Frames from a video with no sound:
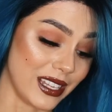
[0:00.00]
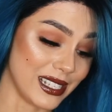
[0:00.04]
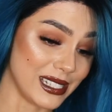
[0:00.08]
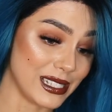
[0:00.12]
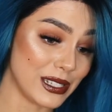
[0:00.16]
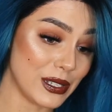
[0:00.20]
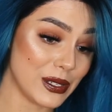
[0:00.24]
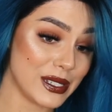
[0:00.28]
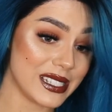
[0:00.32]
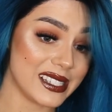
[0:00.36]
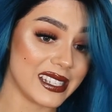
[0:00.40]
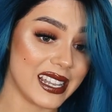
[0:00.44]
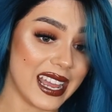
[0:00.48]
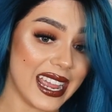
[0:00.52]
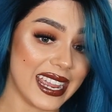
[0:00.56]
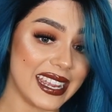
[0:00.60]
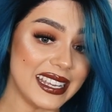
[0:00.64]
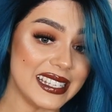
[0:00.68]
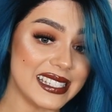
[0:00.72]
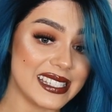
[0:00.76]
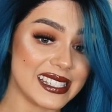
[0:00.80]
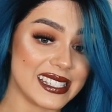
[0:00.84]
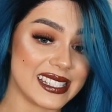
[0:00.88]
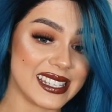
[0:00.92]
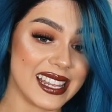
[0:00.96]
this looks
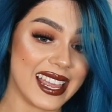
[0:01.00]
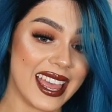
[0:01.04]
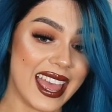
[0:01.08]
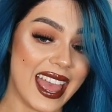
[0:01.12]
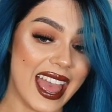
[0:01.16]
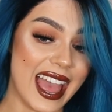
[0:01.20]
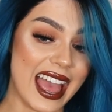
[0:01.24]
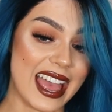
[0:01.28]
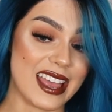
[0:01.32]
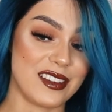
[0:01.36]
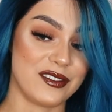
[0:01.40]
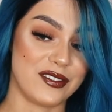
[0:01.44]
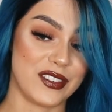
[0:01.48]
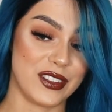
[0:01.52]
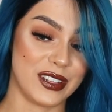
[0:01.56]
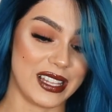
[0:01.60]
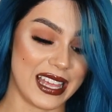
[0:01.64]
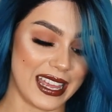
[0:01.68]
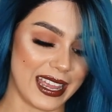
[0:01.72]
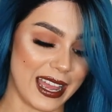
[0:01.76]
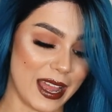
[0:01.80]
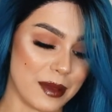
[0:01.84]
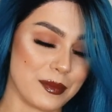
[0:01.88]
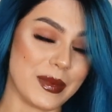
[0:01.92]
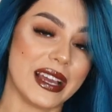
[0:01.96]
nice, I feel
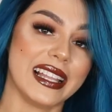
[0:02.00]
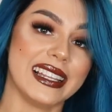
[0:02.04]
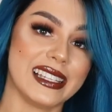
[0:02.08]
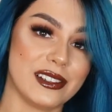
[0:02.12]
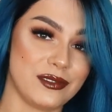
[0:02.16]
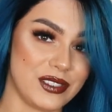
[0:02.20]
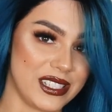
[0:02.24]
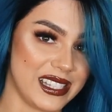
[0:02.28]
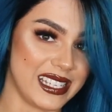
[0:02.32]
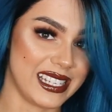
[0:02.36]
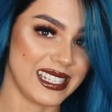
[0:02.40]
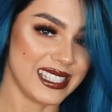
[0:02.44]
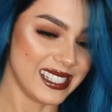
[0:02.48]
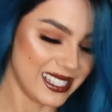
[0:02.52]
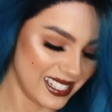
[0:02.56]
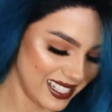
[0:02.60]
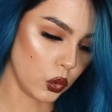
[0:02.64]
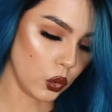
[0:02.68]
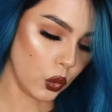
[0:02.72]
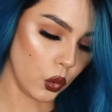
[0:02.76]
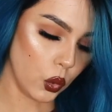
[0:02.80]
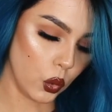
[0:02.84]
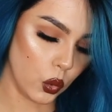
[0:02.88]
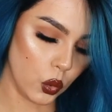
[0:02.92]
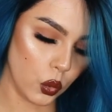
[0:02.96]
like I might live in this.
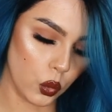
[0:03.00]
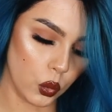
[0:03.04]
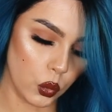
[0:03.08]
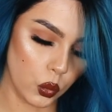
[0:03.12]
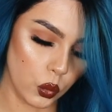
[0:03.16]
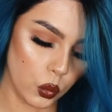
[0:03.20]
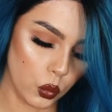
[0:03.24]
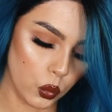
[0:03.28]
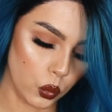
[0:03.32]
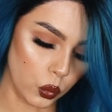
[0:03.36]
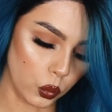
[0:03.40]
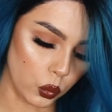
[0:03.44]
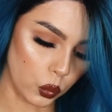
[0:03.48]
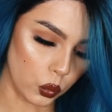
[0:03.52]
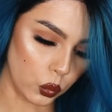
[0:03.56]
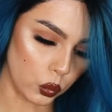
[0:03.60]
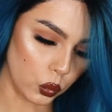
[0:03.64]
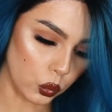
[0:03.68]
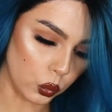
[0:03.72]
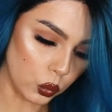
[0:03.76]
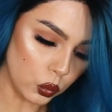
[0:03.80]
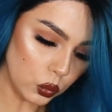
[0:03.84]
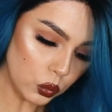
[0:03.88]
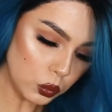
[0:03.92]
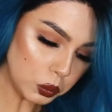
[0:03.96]

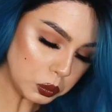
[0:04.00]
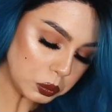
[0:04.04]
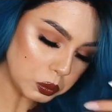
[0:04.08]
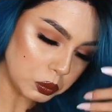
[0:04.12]
Ooh,